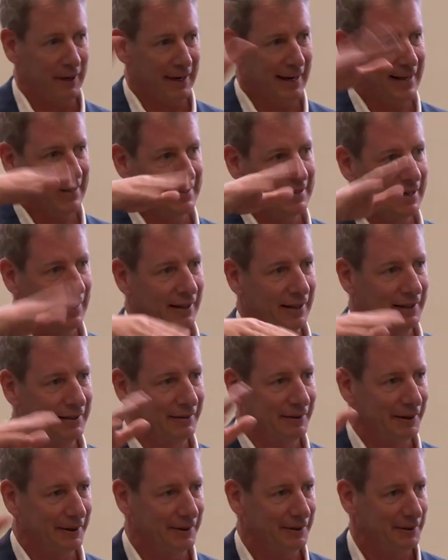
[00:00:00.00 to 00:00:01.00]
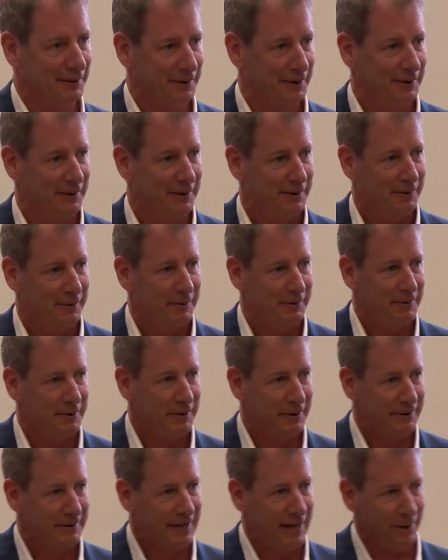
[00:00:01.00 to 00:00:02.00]
I hate to say it, like the
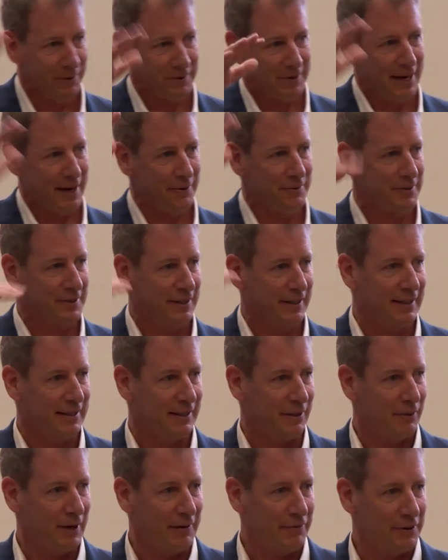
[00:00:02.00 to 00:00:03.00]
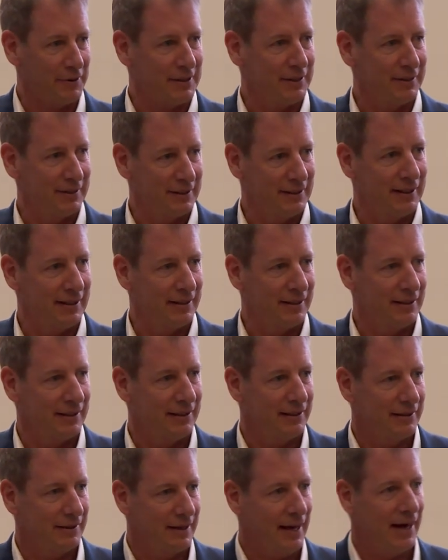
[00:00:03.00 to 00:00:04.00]
downtown cities, like when I first,
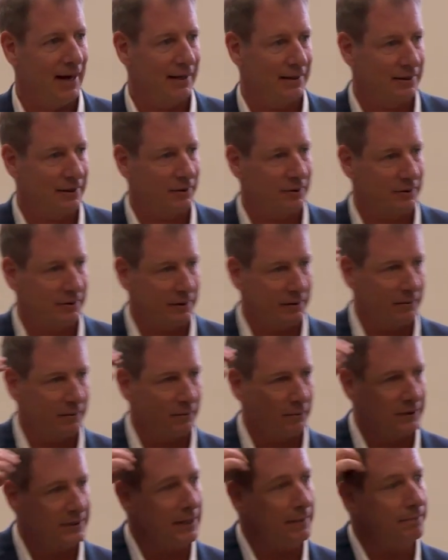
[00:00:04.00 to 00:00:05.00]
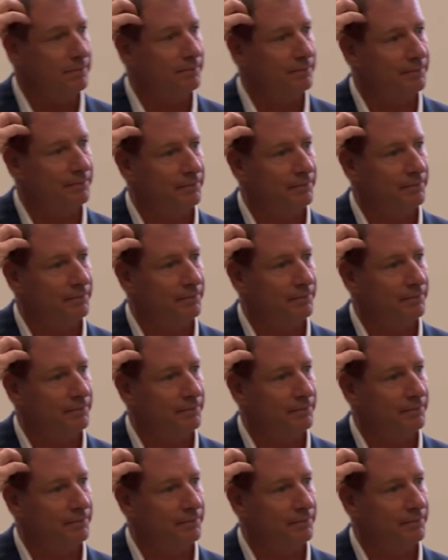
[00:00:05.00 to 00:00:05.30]
yeah, until, what's that?